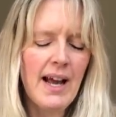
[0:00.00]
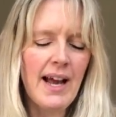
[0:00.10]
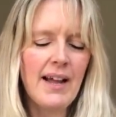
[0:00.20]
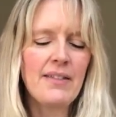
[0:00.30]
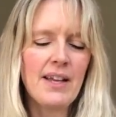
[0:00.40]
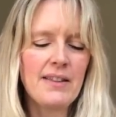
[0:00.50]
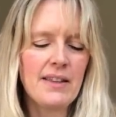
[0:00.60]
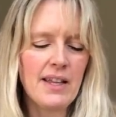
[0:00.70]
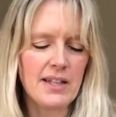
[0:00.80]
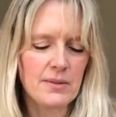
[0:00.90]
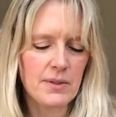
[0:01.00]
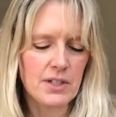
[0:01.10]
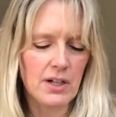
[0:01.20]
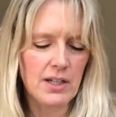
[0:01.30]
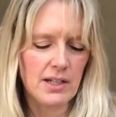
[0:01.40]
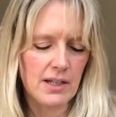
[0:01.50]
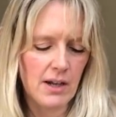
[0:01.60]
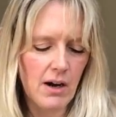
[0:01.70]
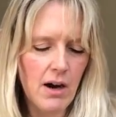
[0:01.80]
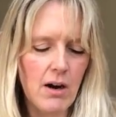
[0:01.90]
And then this, which I
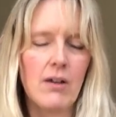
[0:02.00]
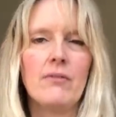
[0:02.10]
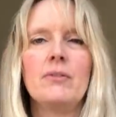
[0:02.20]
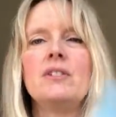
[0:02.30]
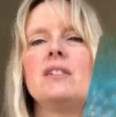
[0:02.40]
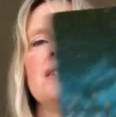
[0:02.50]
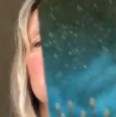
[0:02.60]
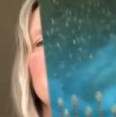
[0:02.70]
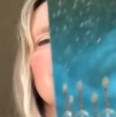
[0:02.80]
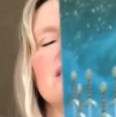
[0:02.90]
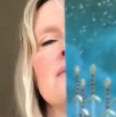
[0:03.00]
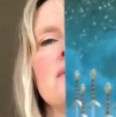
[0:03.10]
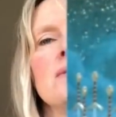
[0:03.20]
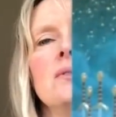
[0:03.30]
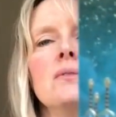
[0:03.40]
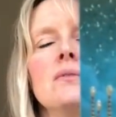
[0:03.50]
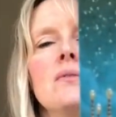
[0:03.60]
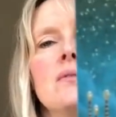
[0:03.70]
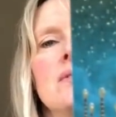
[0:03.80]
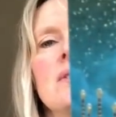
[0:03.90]
love, which is the Six of
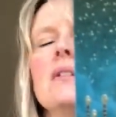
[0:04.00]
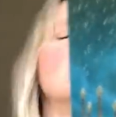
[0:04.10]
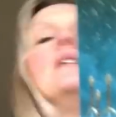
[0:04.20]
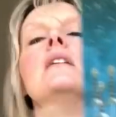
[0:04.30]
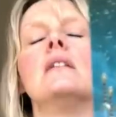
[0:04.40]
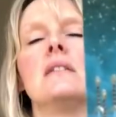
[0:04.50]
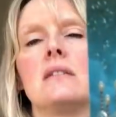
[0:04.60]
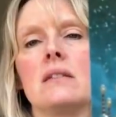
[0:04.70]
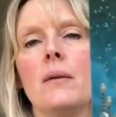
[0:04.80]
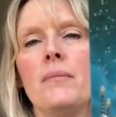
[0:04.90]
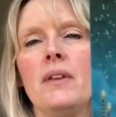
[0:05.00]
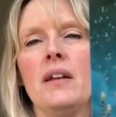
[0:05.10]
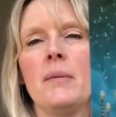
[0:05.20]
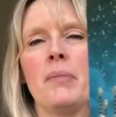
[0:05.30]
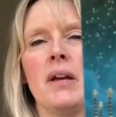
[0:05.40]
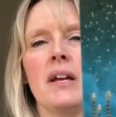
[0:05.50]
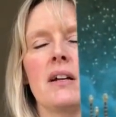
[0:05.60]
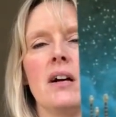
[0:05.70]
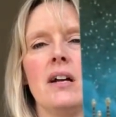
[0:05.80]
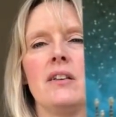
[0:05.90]
Swords. There's something a bit
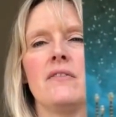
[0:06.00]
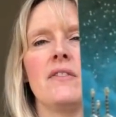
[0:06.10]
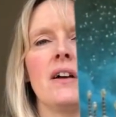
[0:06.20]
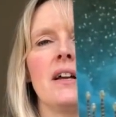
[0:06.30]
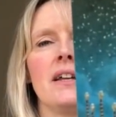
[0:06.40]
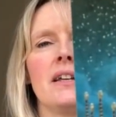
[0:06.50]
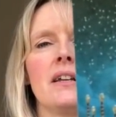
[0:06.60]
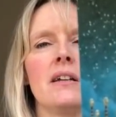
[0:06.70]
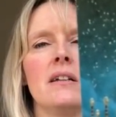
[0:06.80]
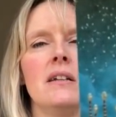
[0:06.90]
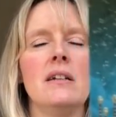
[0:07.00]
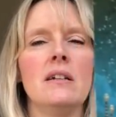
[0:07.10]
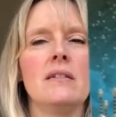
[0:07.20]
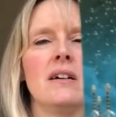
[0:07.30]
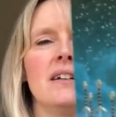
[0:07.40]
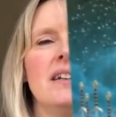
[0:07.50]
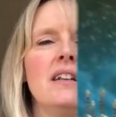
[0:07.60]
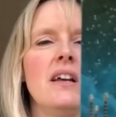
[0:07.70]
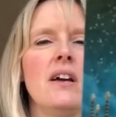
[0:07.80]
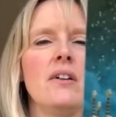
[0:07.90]
kind of like, I
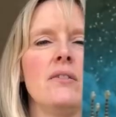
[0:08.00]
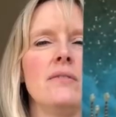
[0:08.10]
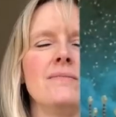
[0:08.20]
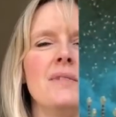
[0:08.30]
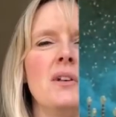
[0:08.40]
don't know,